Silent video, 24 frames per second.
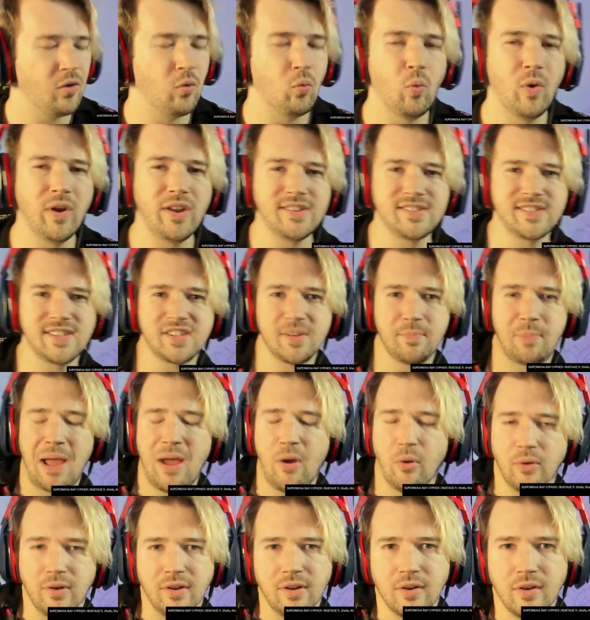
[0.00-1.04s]
What is this
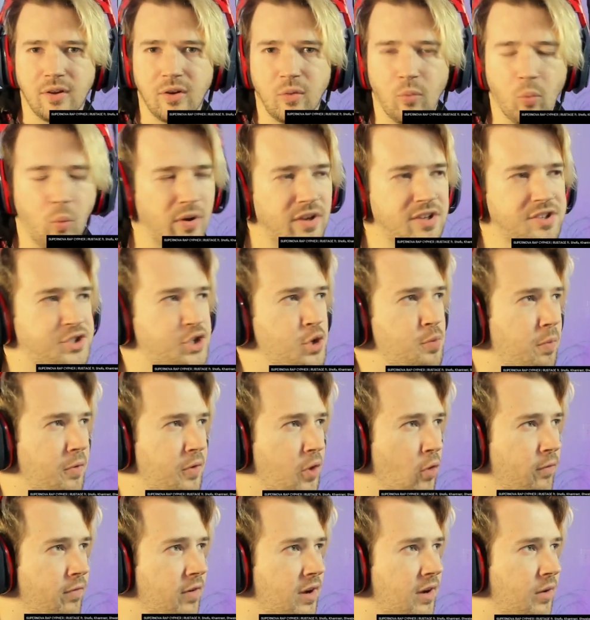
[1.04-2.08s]
about? What is
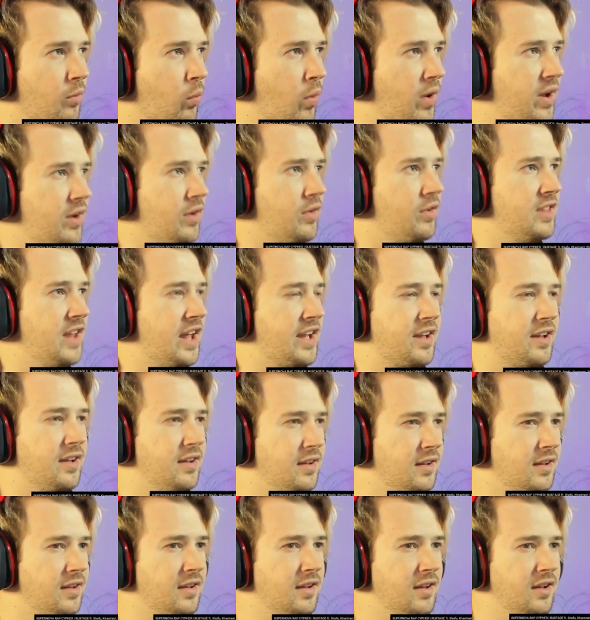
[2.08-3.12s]
Supernova? What, like,
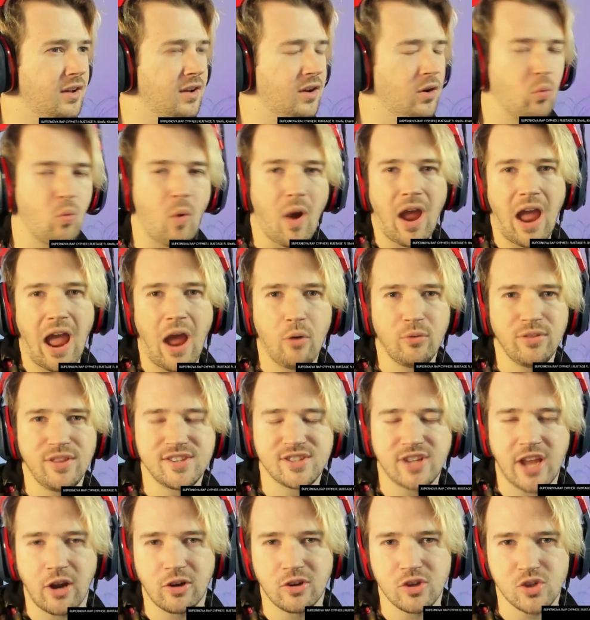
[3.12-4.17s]
why, how are these
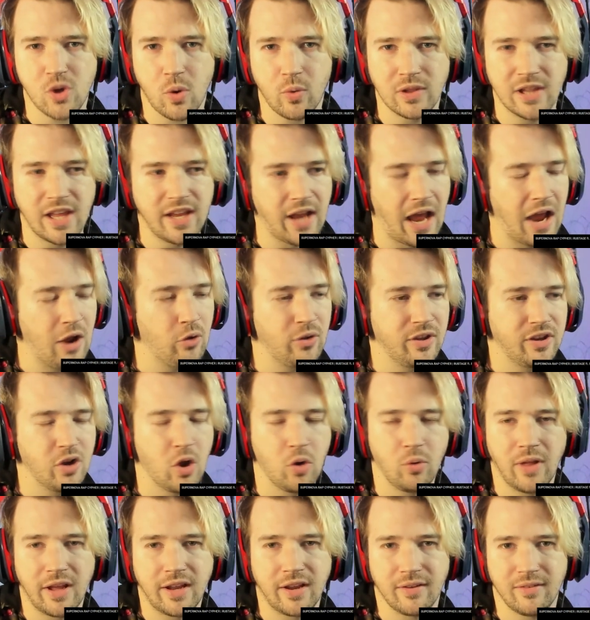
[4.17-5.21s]
characters all related? I only know,
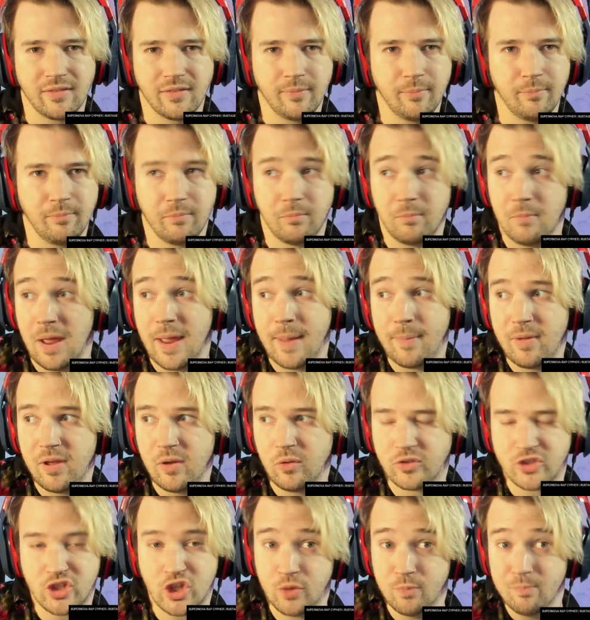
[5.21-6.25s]
like,
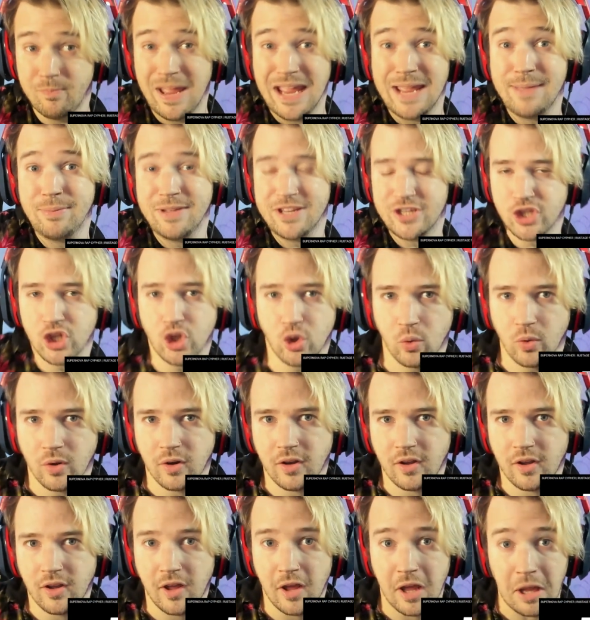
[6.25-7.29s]
maybe, maybe two.
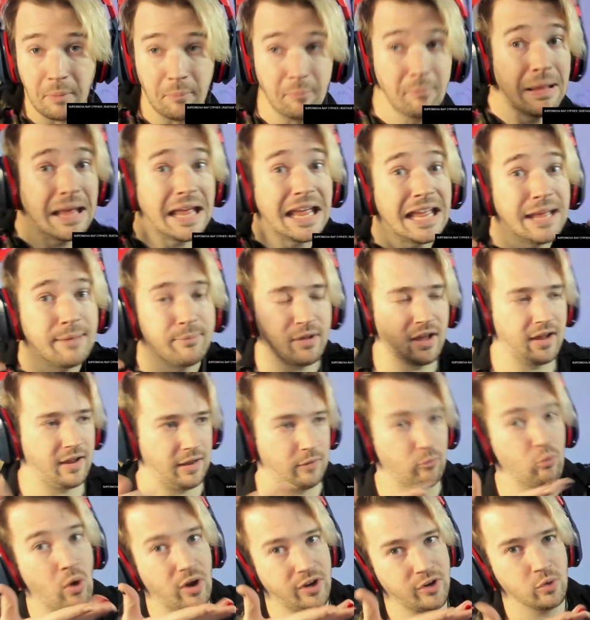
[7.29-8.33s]
Maybe, uh,
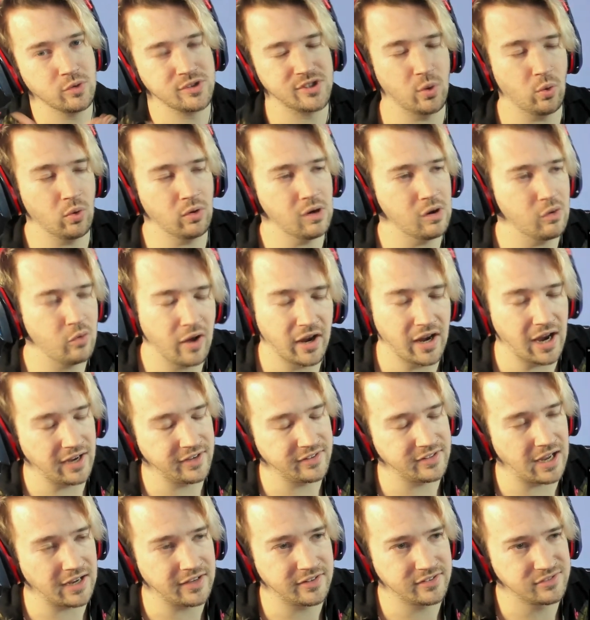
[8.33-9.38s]
well, I know Zoro, and I,
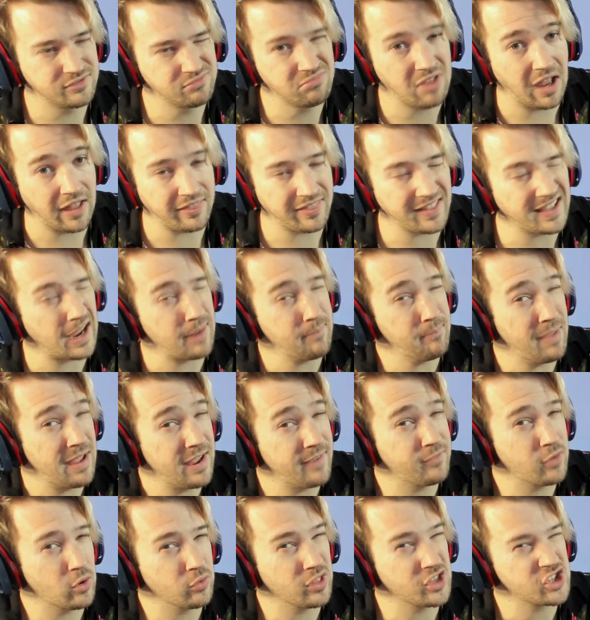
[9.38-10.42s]
I I think I may
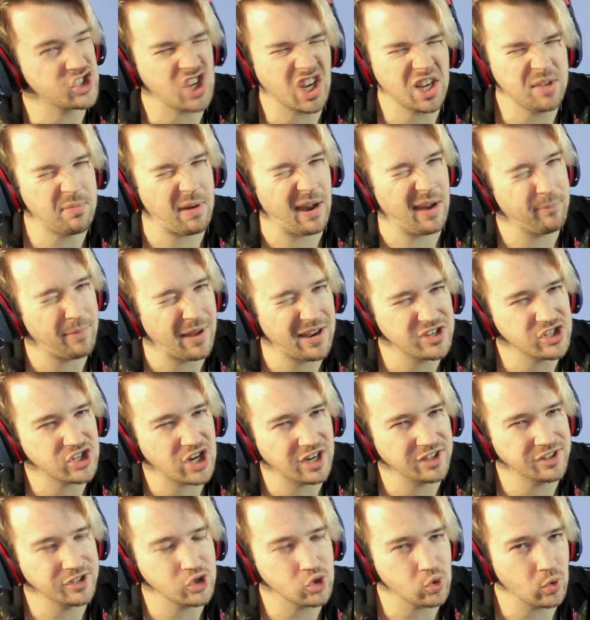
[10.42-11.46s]
have known the chick, but I'm not
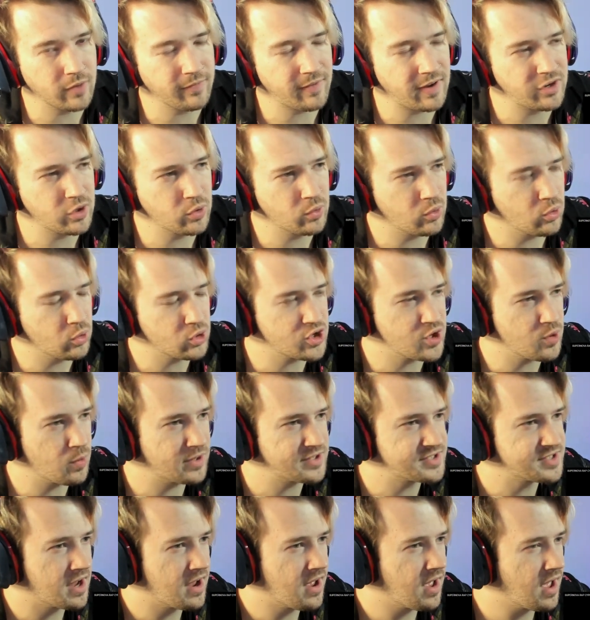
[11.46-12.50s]
entirely sure if I knew who she
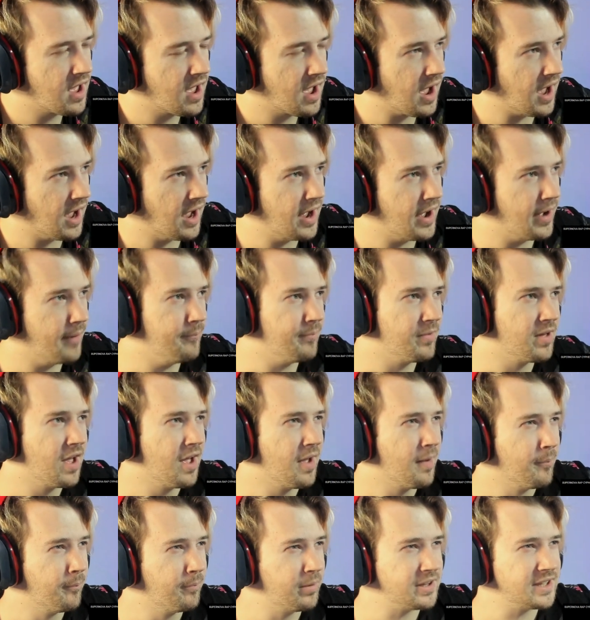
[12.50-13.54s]
was. Um,
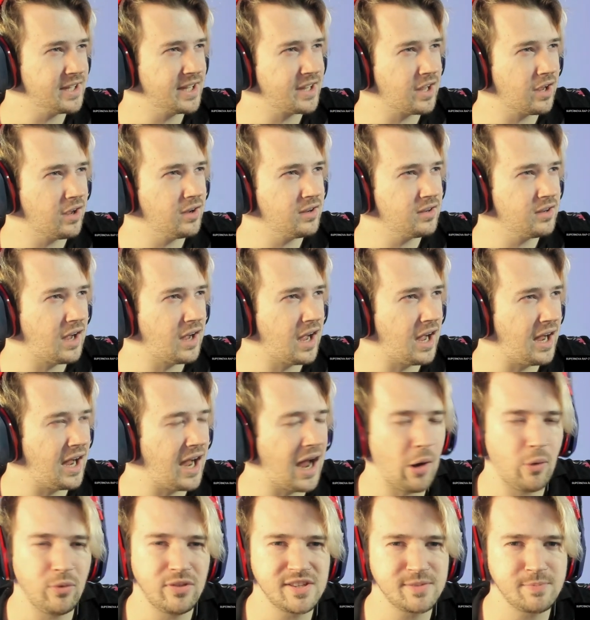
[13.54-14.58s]
but, like,
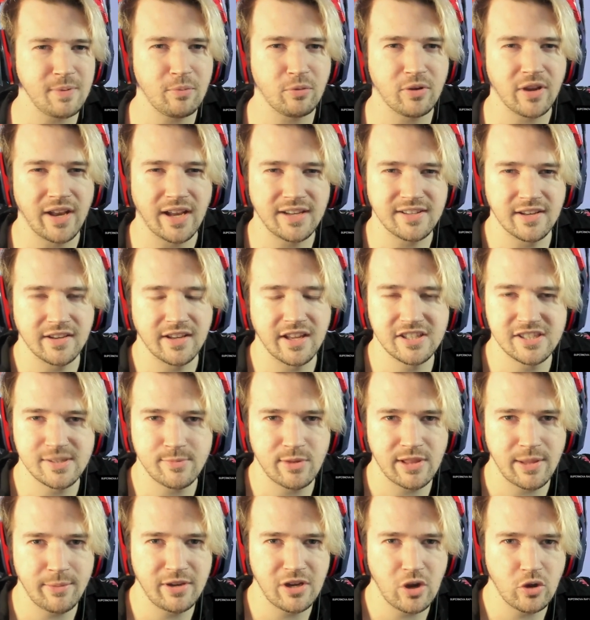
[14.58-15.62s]
how are these people connected? Can
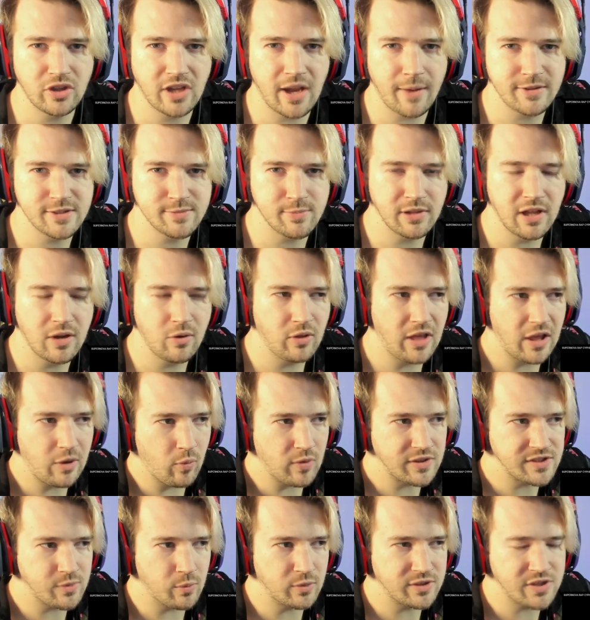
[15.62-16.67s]
someone let me know in the comments below? Like,
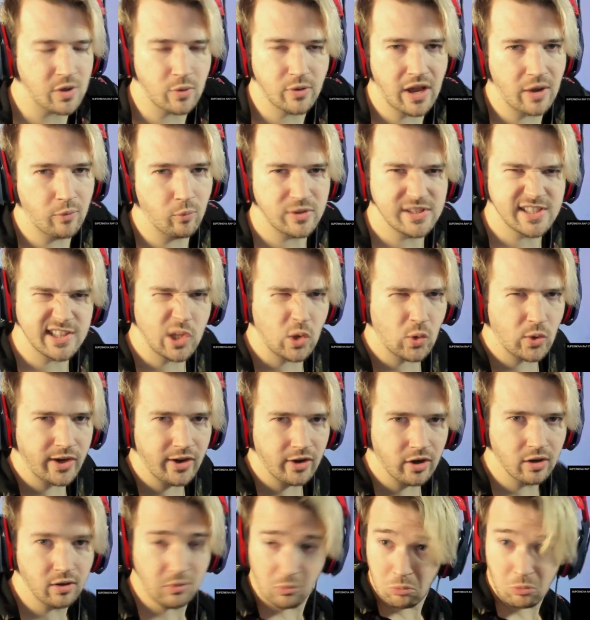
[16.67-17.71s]
what's what's going on? What's the lore
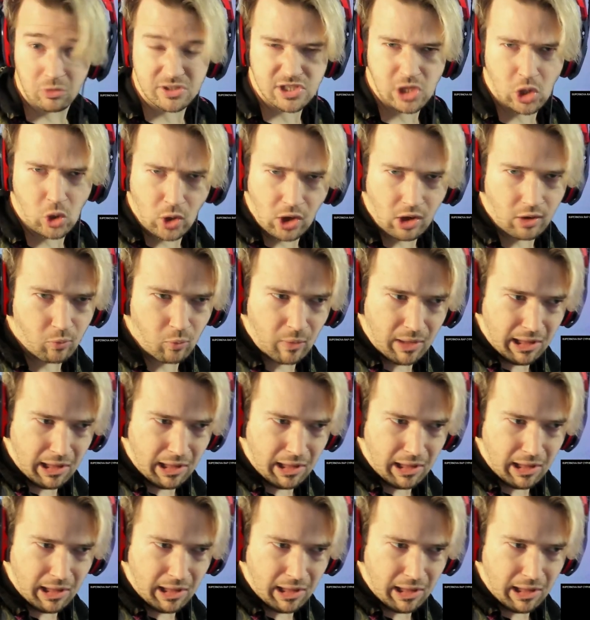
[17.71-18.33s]
here? What's the lore here?